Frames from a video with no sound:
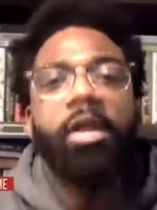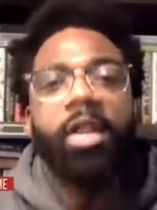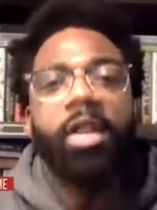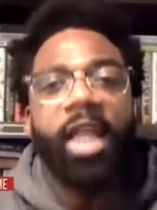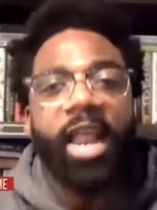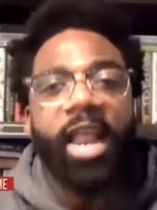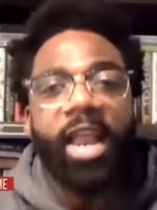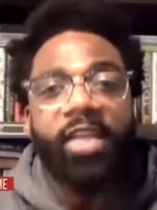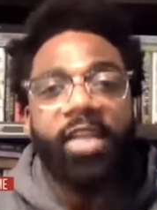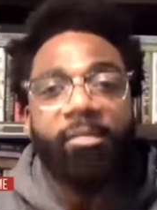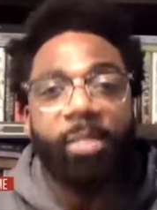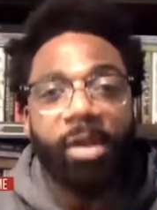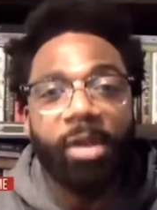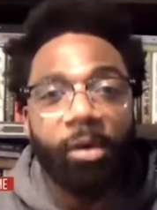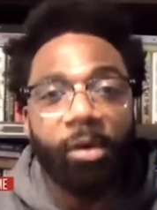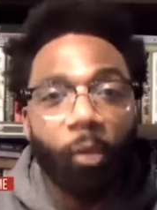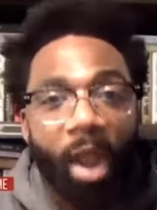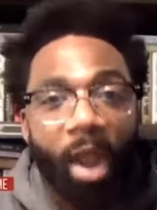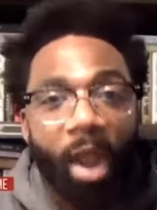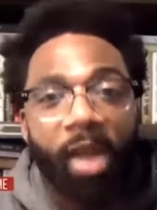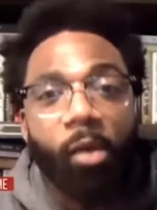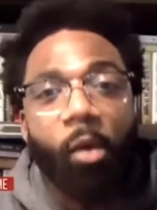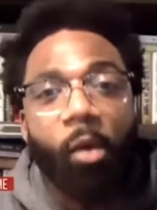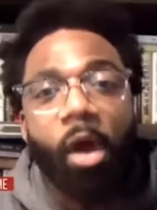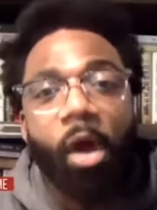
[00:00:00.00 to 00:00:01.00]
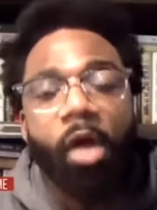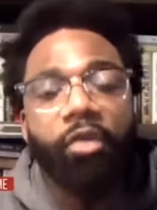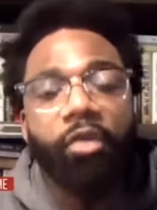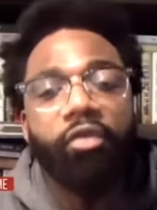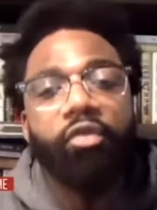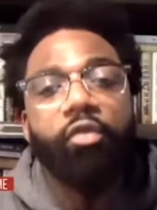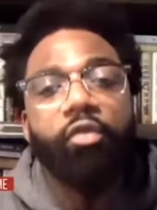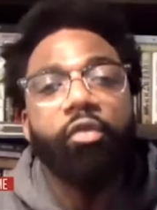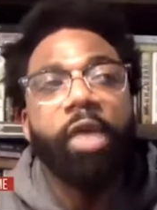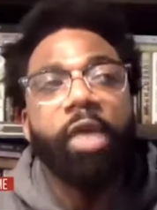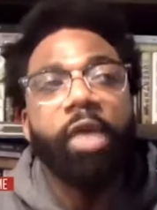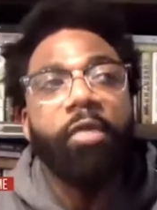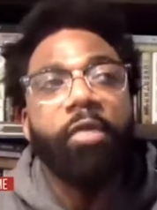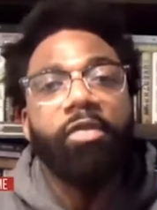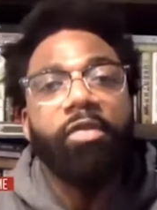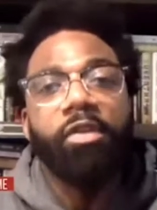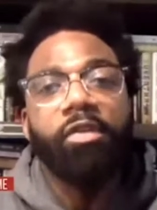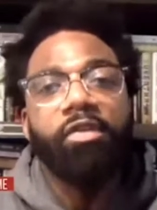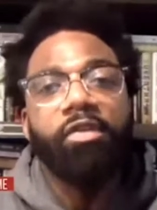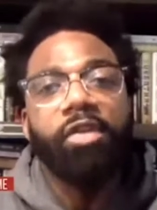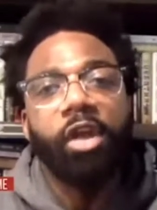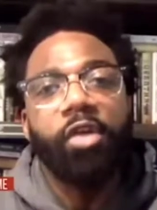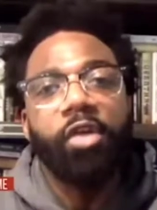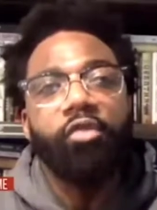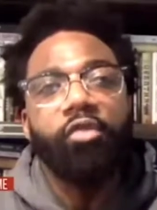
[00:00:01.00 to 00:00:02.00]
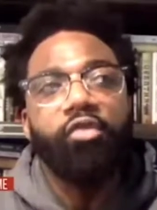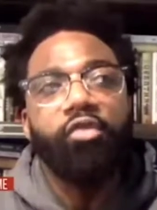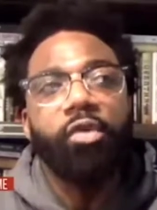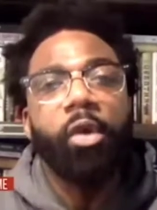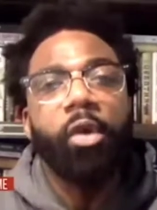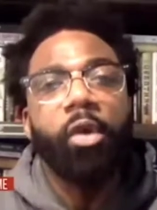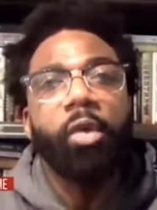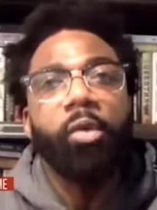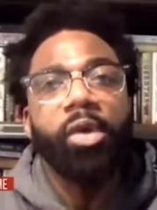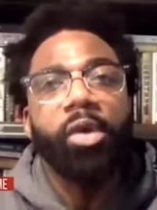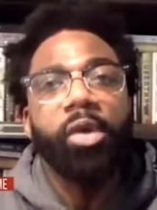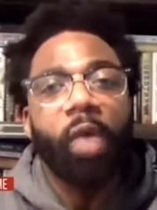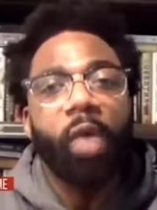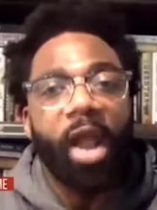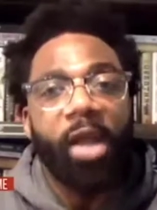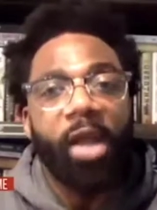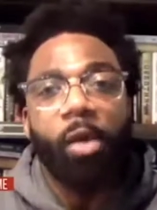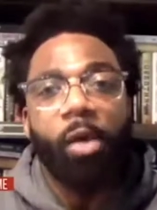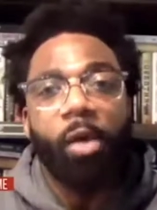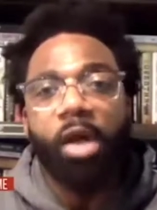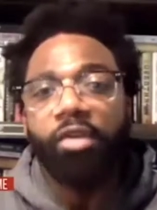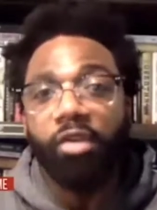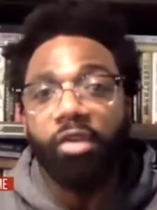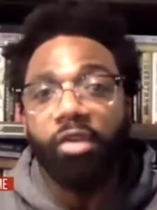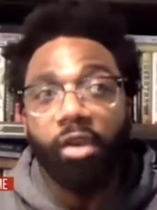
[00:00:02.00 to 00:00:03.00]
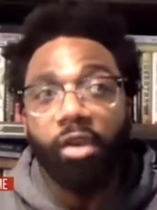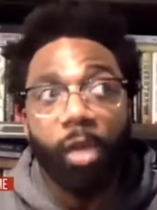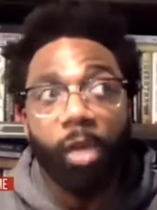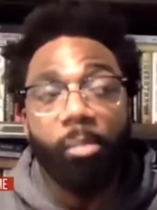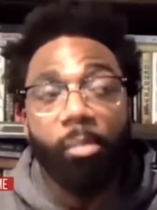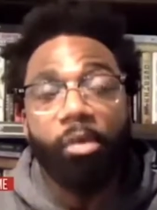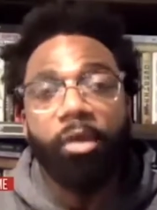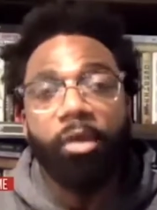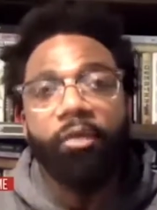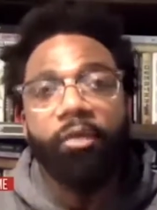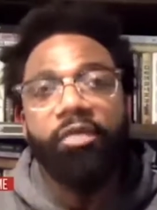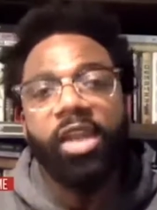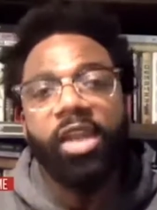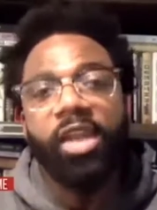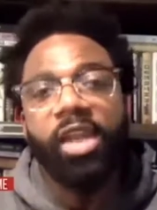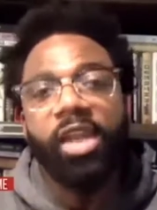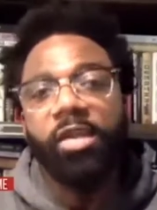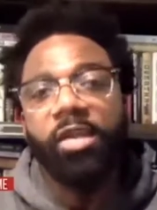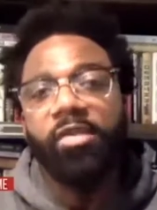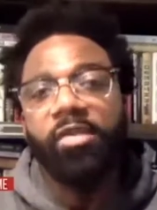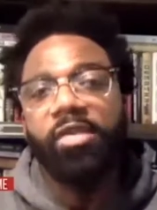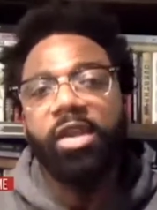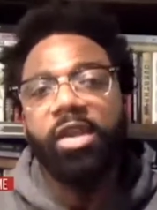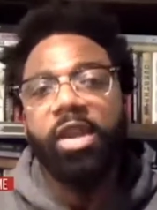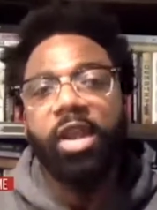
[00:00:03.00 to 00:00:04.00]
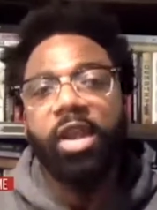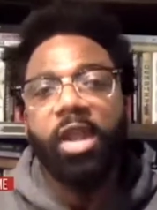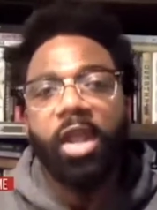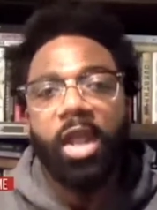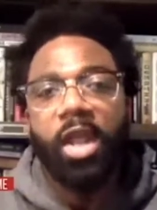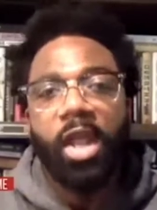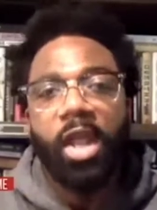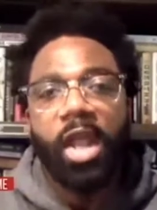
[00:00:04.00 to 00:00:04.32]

That has been whitewashed throughout this country, where we whitewash a number of things.